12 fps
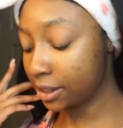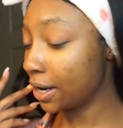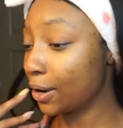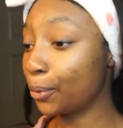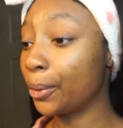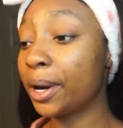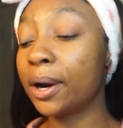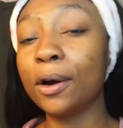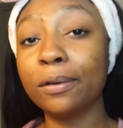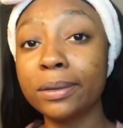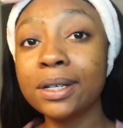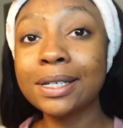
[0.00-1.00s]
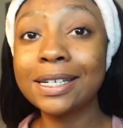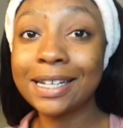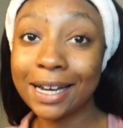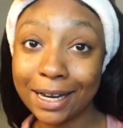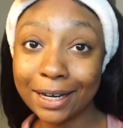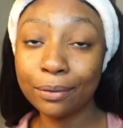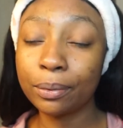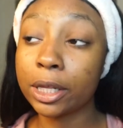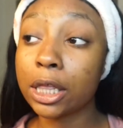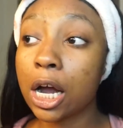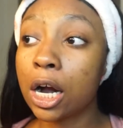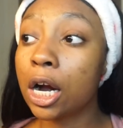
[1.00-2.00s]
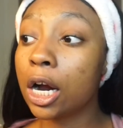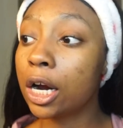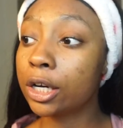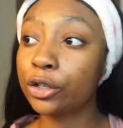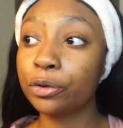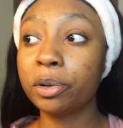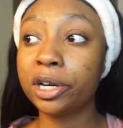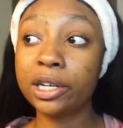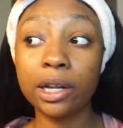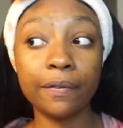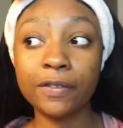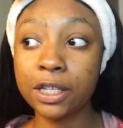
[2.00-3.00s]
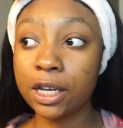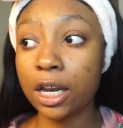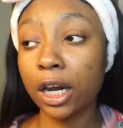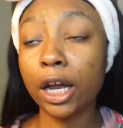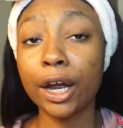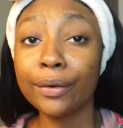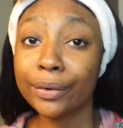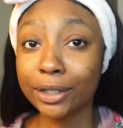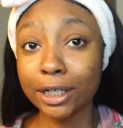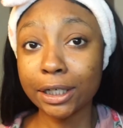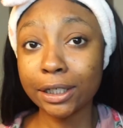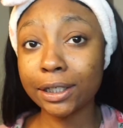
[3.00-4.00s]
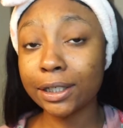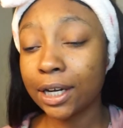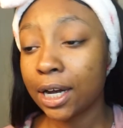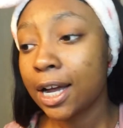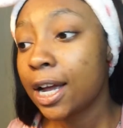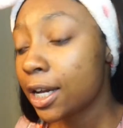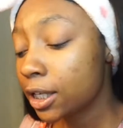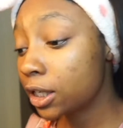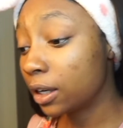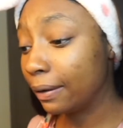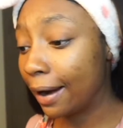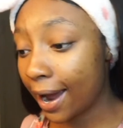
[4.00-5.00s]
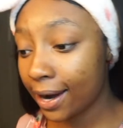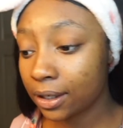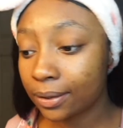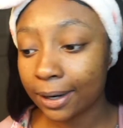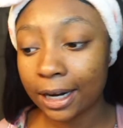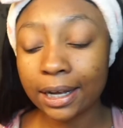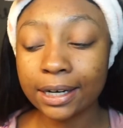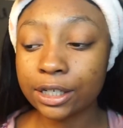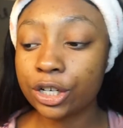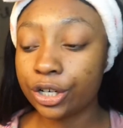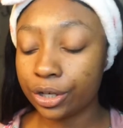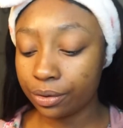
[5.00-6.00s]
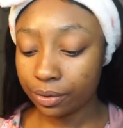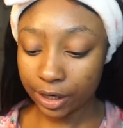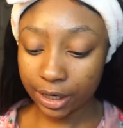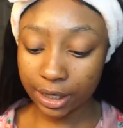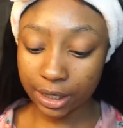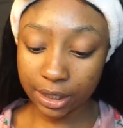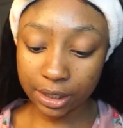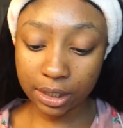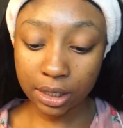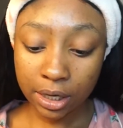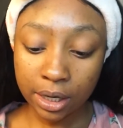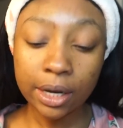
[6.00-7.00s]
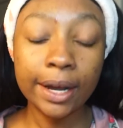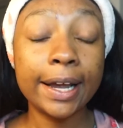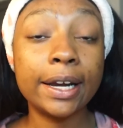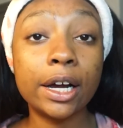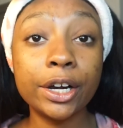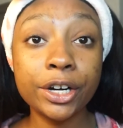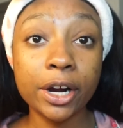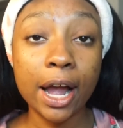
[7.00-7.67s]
So we are almost done with our super in-depth skincare routine. So next, what I like to do is an under